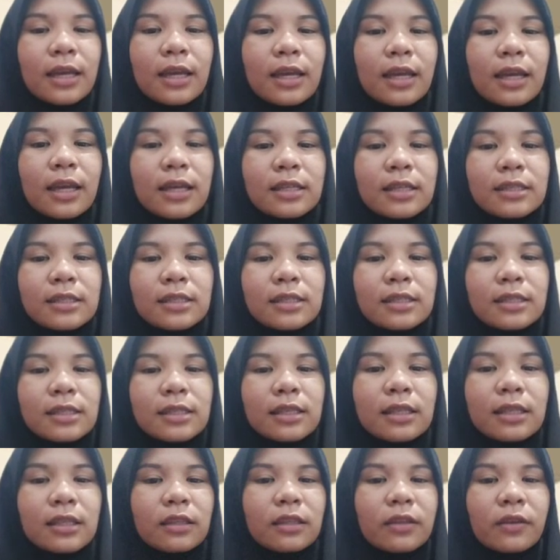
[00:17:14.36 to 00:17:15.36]
as
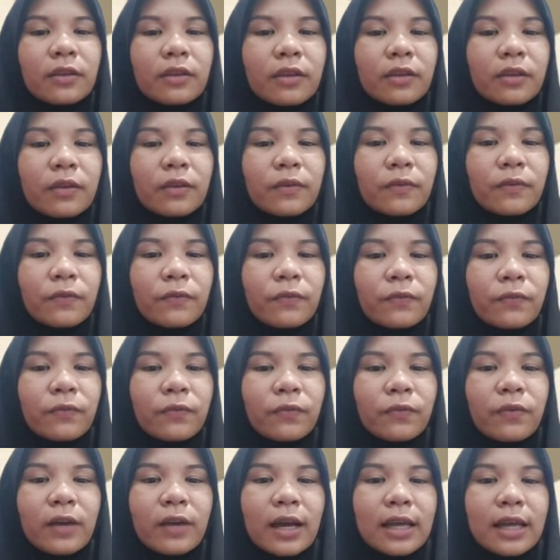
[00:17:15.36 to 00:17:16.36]

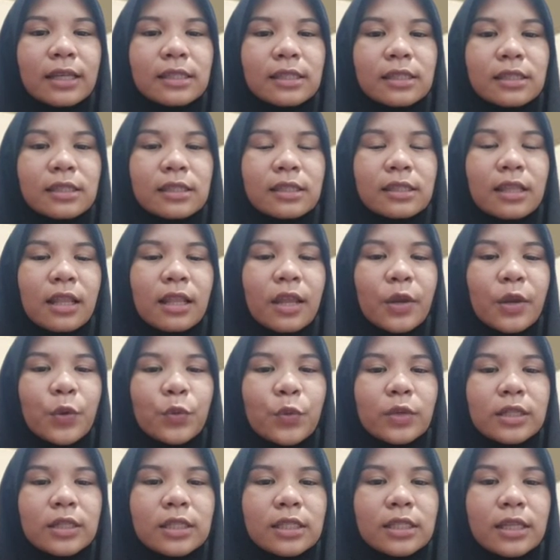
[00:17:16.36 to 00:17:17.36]
signifies
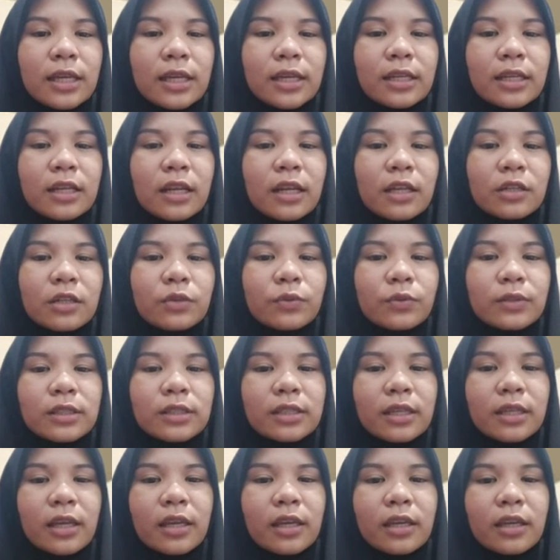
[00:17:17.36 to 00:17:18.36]
language and language
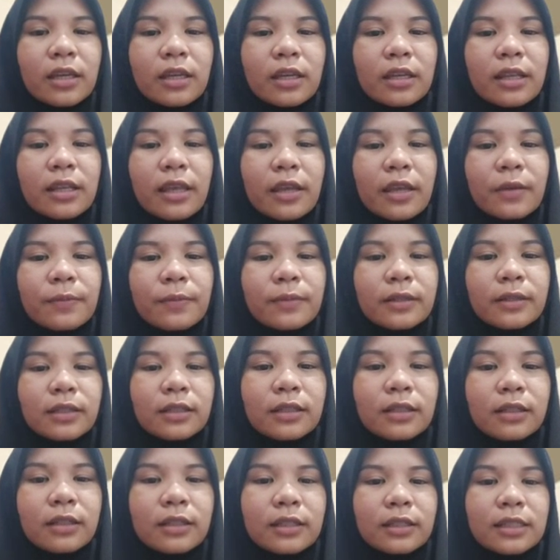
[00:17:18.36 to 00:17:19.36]

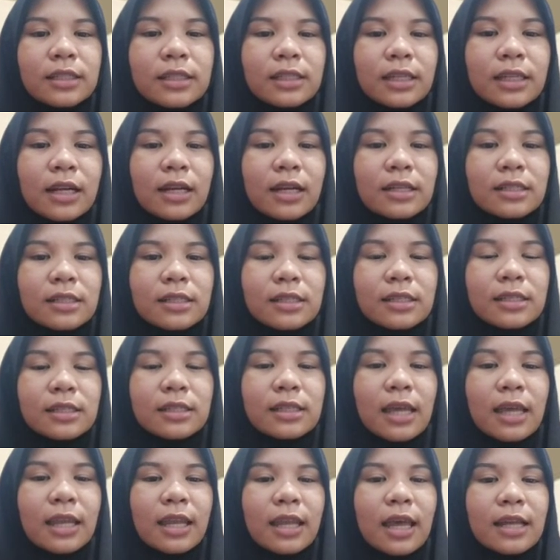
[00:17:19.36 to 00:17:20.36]
enable discourses
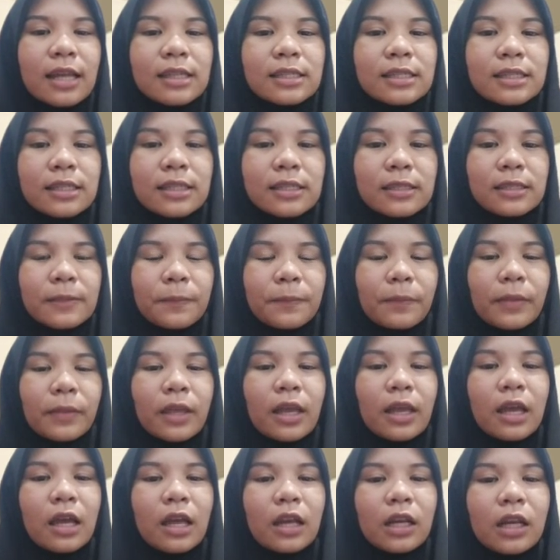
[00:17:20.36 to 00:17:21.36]
analysis.
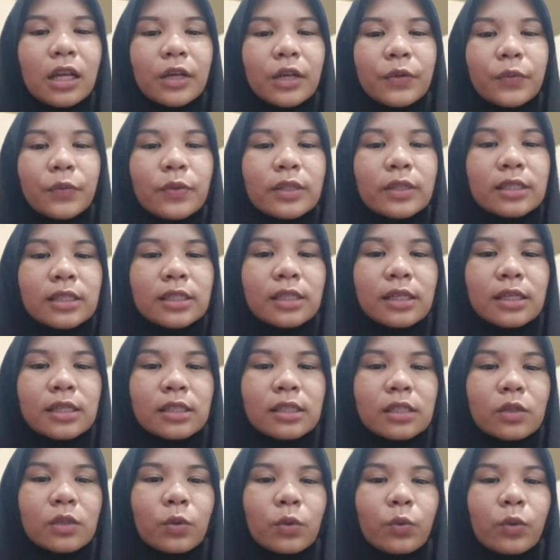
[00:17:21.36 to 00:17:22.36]
Language is
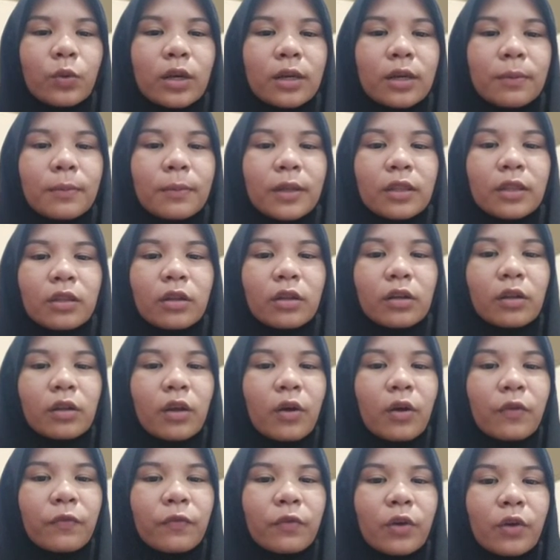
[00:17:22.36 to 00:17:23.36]
one method
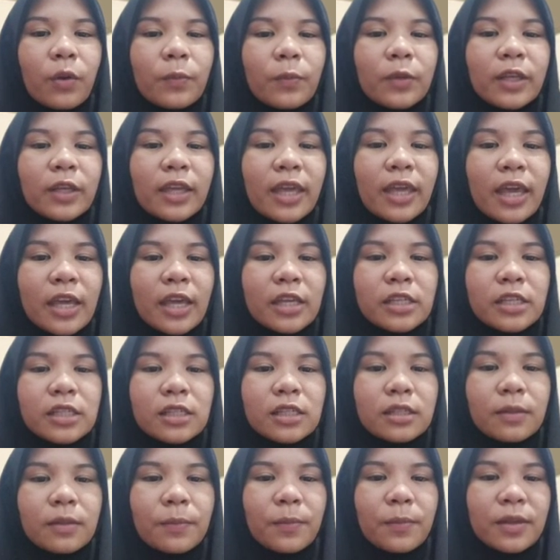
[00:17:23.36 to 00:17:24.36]
of
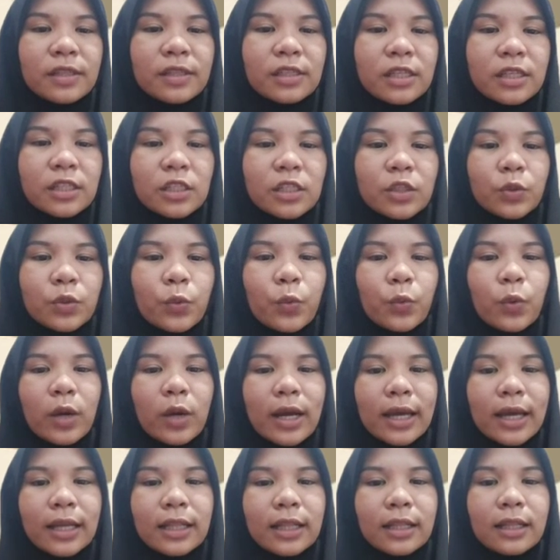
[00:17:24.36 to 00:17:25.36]
communication message,
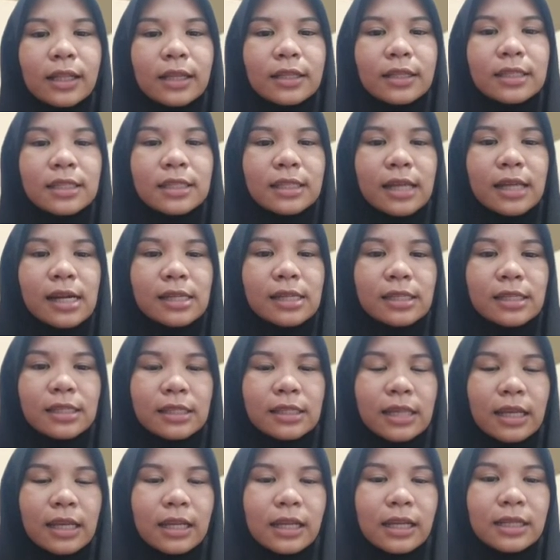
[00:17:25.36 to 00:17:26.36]
while discourses
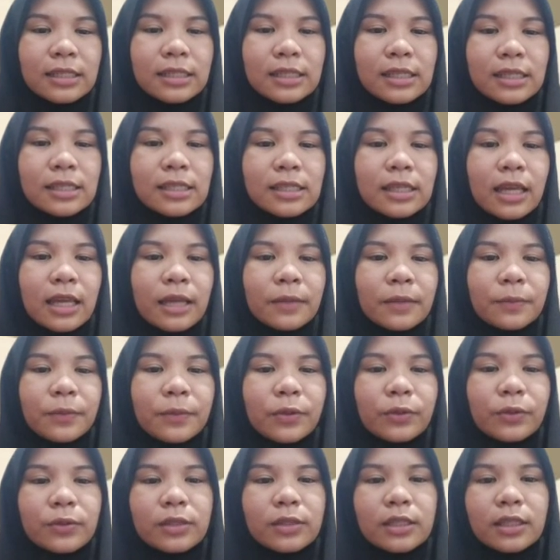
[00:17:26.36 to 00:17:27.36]
analysis can be
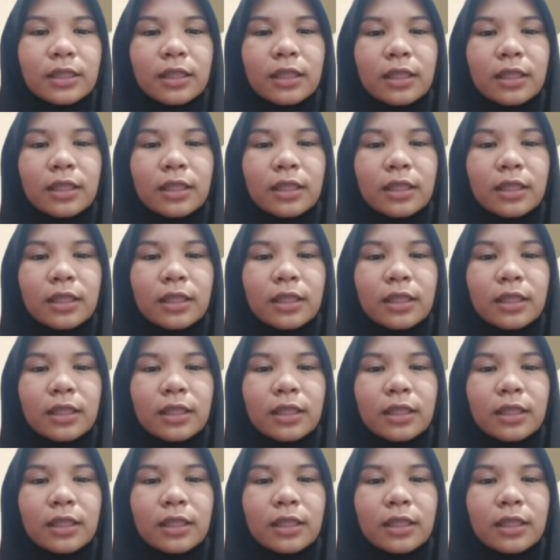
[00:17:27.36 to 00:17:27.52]
used